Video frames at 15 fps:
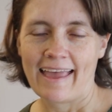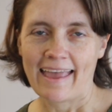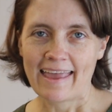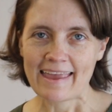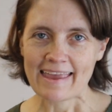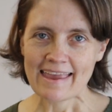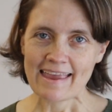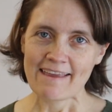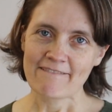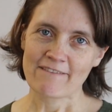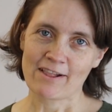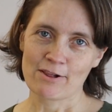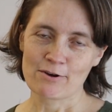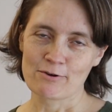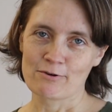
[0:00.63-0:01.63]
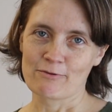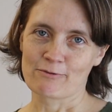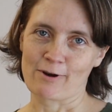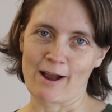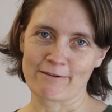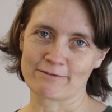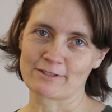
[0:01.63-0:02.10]
Hey fellow
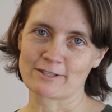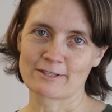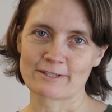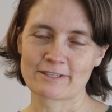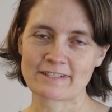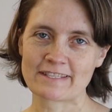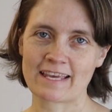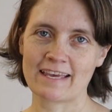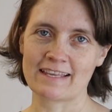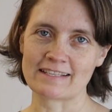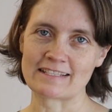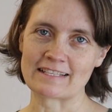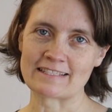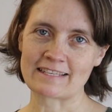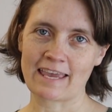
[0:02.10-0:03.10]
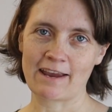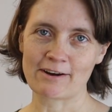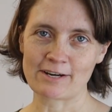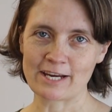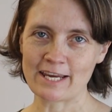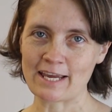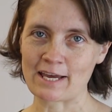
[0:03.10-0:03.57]
crafters, this is
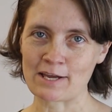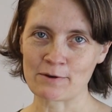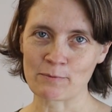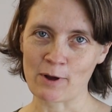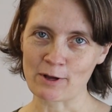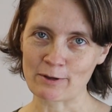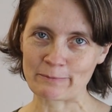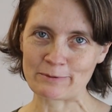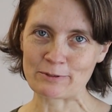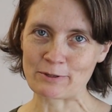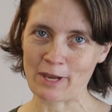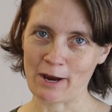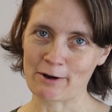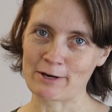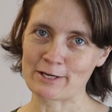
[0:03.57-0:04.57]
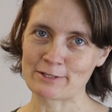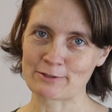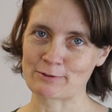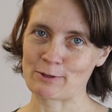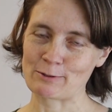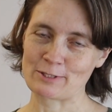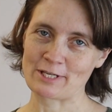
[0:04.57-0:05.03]
Carrie and welcome to Carrie's
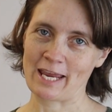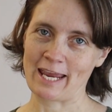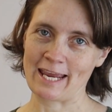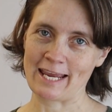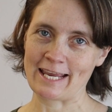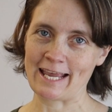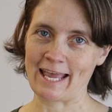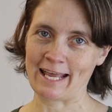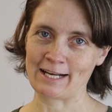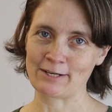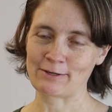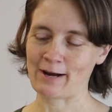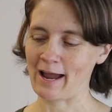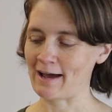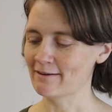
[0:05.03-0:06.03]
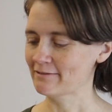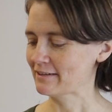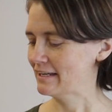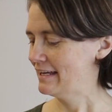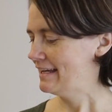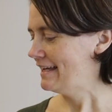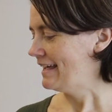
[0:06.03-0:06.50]
Crochet and Craft.
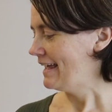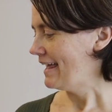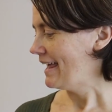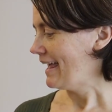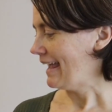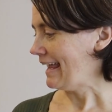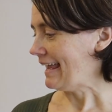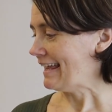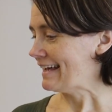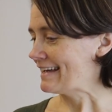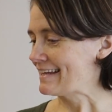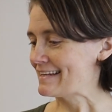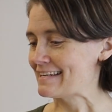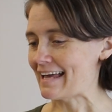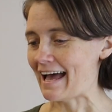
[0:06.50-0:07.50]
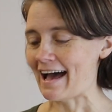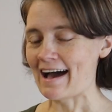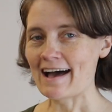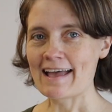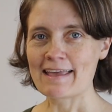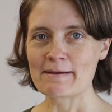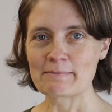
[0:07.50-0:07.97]
And
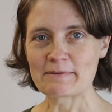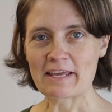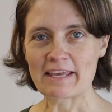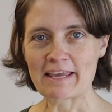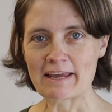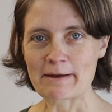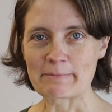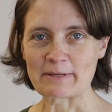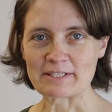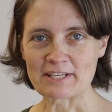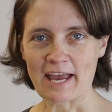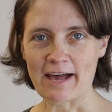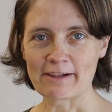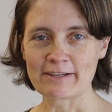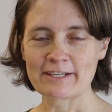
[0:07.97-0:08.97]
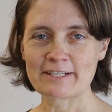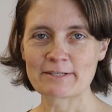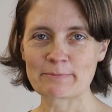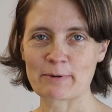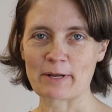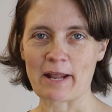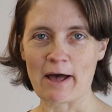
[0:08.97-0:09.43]
I am taking up a
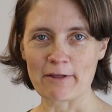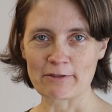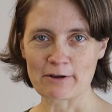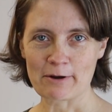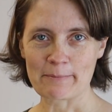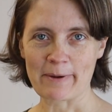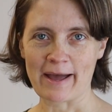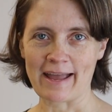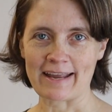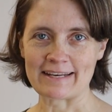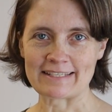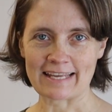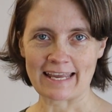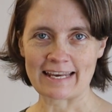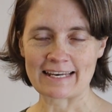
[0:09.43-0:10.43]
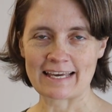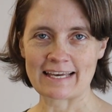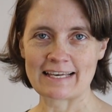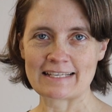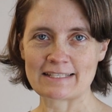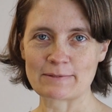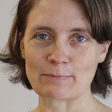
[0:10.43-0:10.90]
challenge put out there by
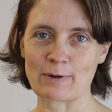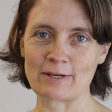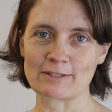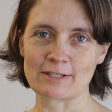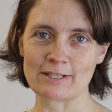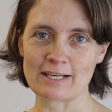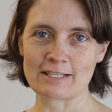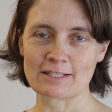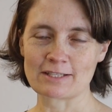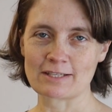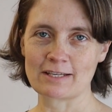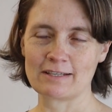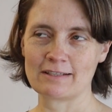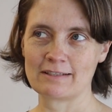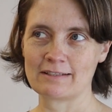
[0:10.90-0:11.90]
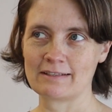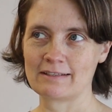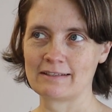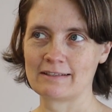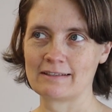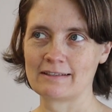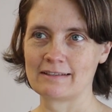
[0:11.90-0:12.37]
Dana's Wunderlust
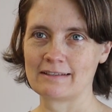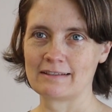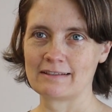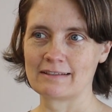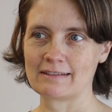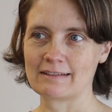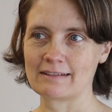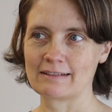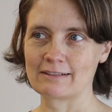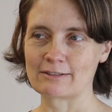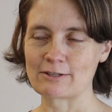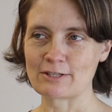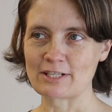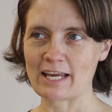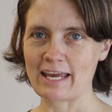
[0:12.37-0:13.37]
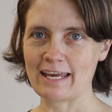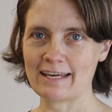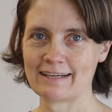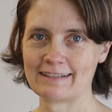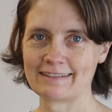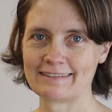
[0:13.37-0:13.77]
Crochet.